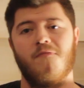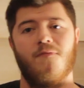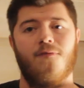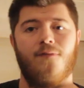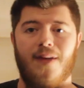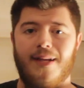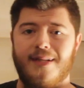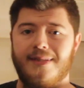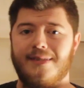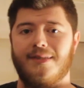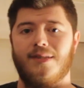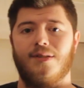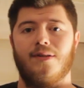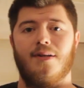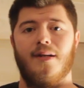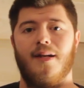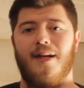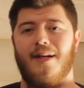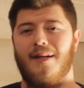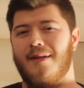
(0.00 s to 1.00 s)

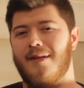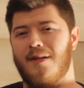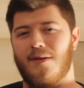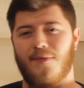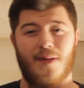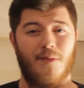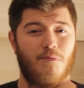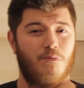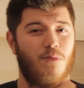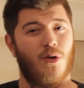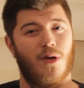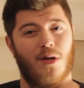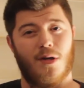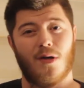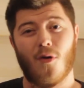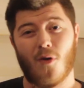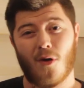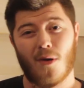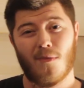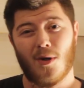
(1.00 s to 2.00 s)
fancier and a little bit more
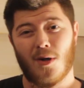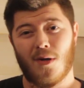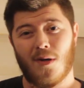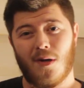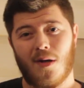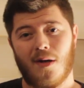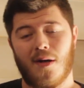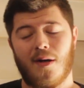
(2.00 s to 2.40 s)
normal,